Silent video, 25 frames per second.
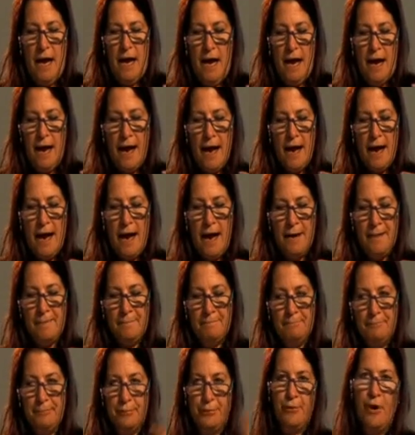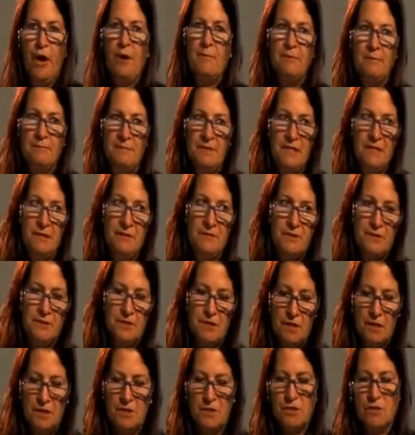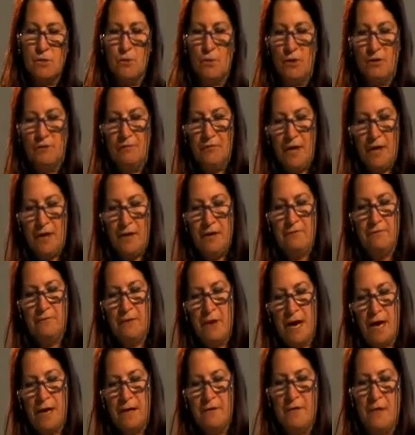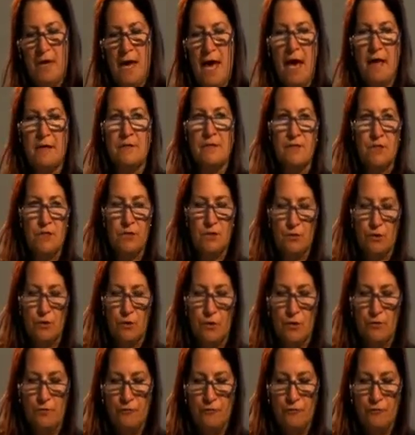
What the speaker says: Probably the teachers will verify the answers to the